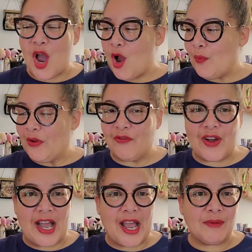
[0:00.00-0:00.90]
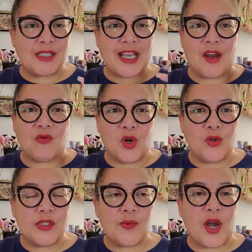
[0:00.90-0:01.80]
almond vibe. It's got
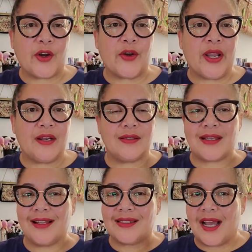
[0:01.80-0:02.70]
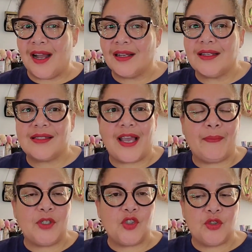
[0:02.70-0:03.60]
rose water in it. It's got tonka. It's
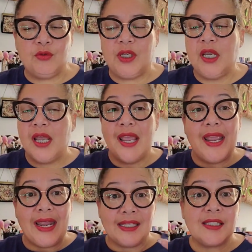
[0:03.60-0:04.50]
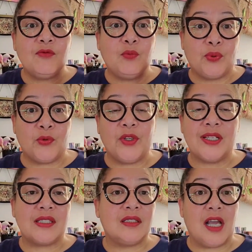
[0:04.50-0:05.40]
got patchouli. It's
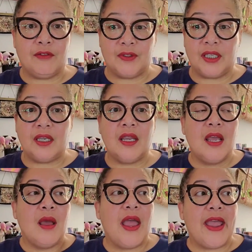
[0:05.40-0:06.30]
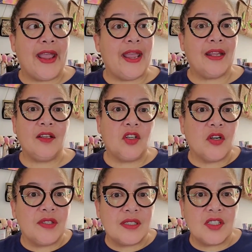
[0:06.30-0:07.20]
lovely. And you
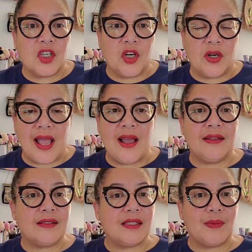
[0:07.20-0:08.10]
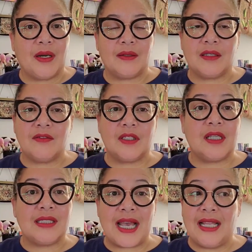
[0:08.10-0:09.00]
know, this is a Guerlain. This is part of the
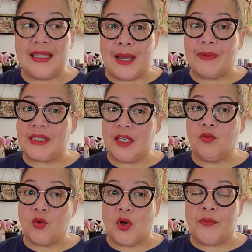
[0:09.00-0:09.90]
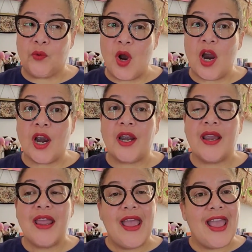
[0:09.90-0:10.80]
La Petite Robe Noire.
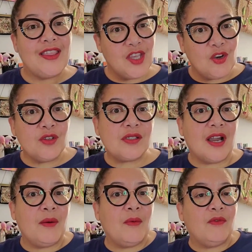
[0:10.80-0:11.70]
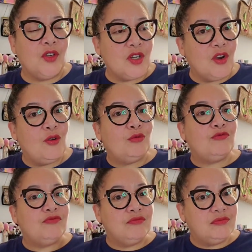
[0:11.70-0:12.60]
And those are, you
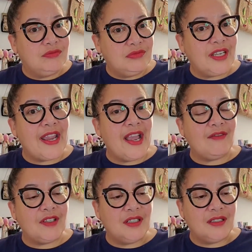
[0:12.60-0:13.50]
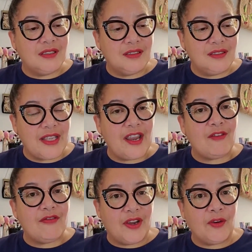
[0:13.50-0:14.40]
know, they
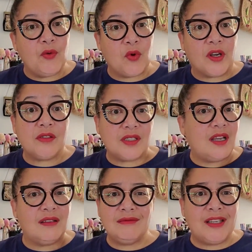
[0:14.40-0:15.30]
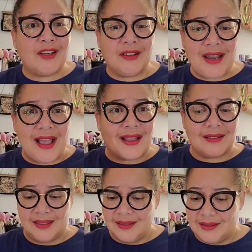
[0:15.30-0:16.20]
are very well done. They're Guerlain.
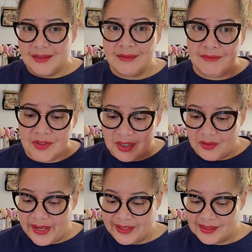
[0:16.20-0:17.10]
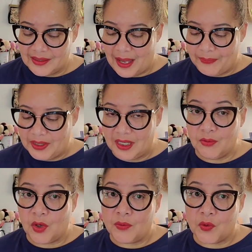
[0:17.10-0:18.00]
So that's La
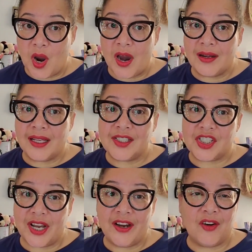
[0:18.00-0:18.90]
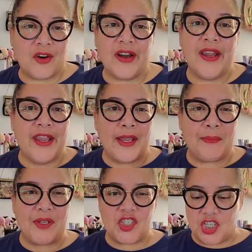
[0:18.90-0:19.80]
Petite Robe Noire, Légère, or
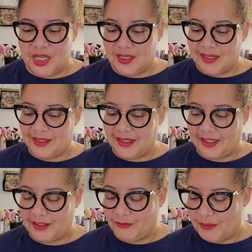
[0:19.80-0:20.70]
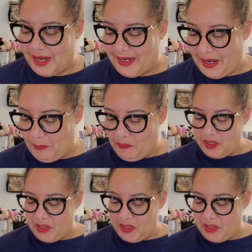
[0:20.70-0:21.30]
Hippie Chic. I'd like it from that name.